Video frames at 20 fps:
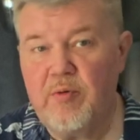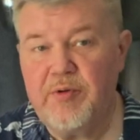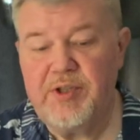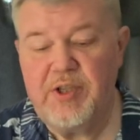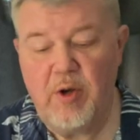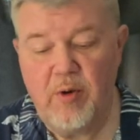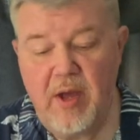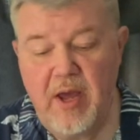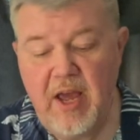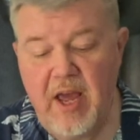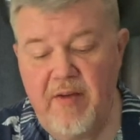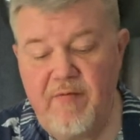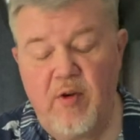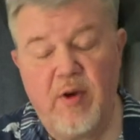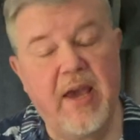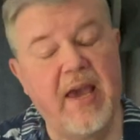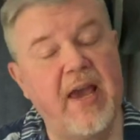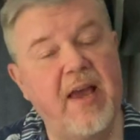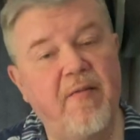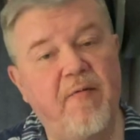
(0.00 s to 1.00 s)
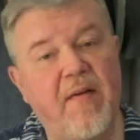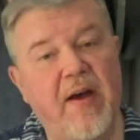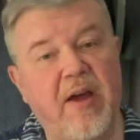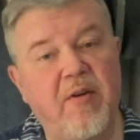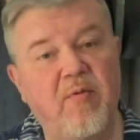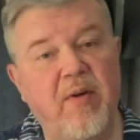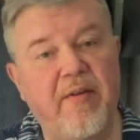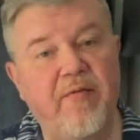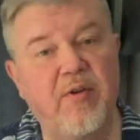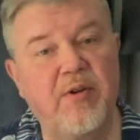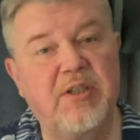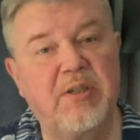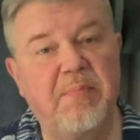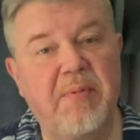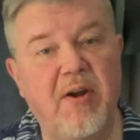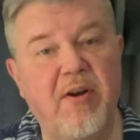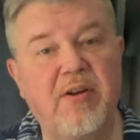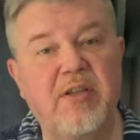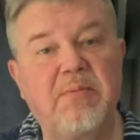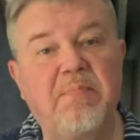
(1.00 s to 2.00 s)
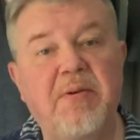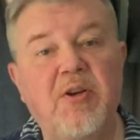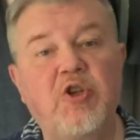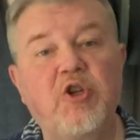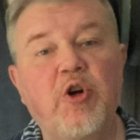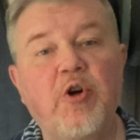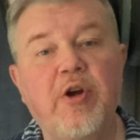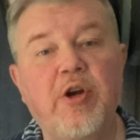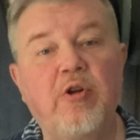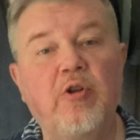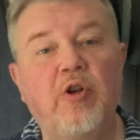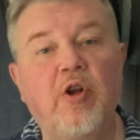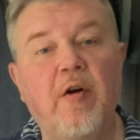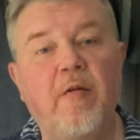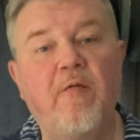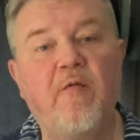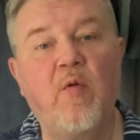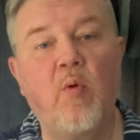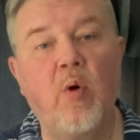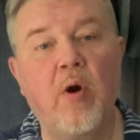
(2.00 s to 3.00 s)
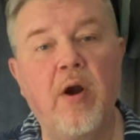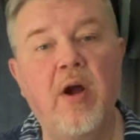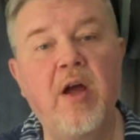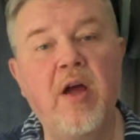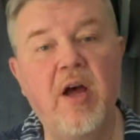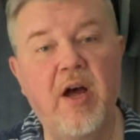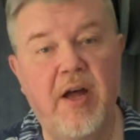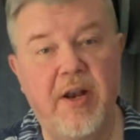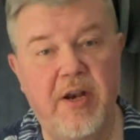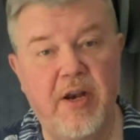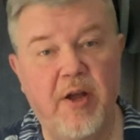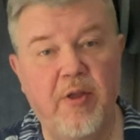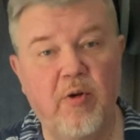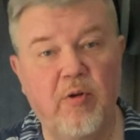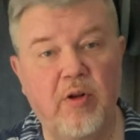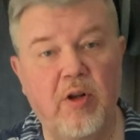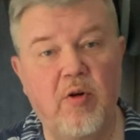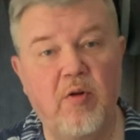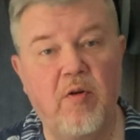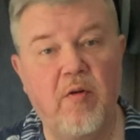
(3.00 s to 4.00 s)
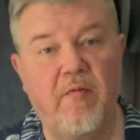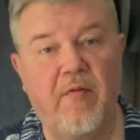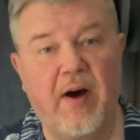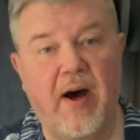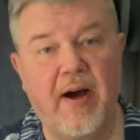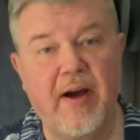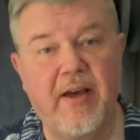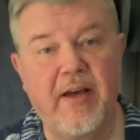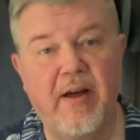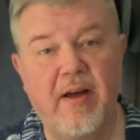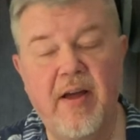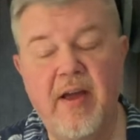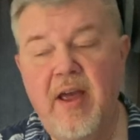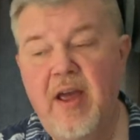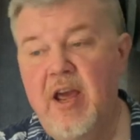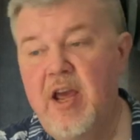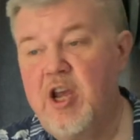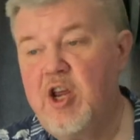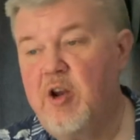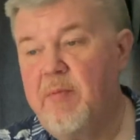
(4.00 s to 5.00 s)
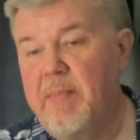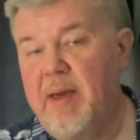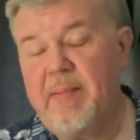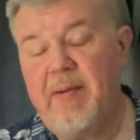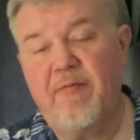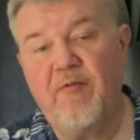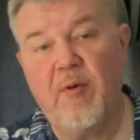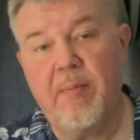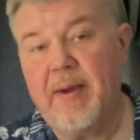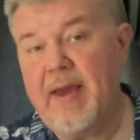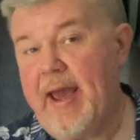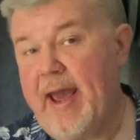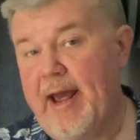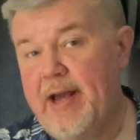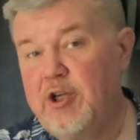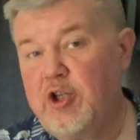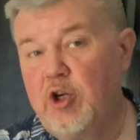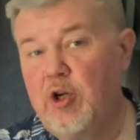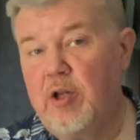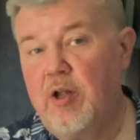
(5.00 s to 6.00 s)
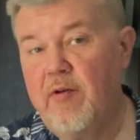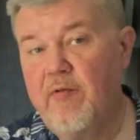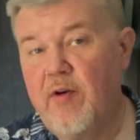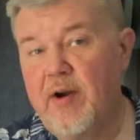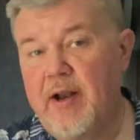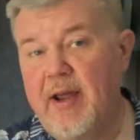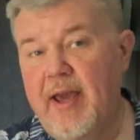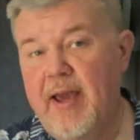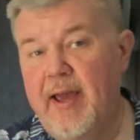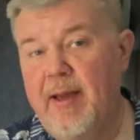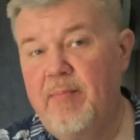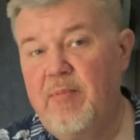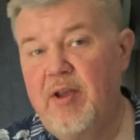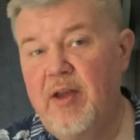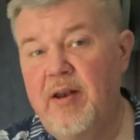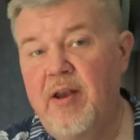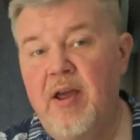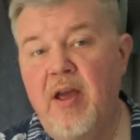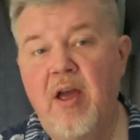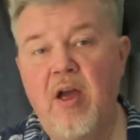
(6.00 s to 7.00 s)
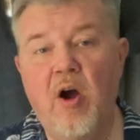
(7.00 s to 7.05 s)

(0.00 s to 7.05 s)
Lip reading: So if you can't find Reverend Spirits, be sure you look for another local vodka, you know, maybe from Cashel over in Hampton,